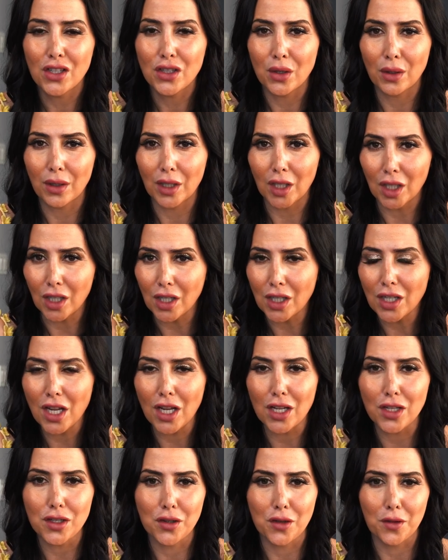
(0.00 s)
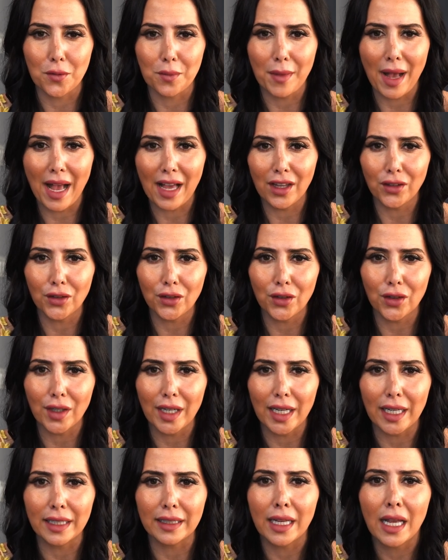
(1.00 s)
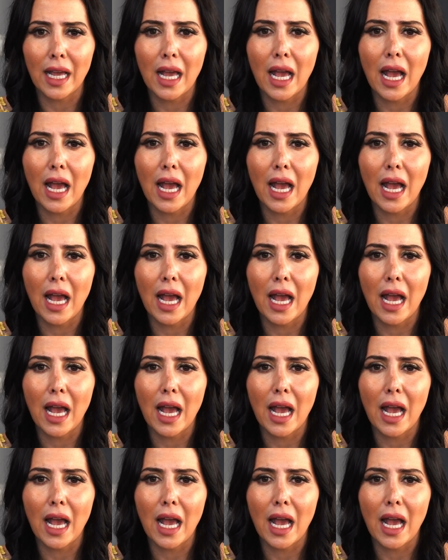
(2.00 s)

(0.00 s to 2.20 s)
to learn it, to master it.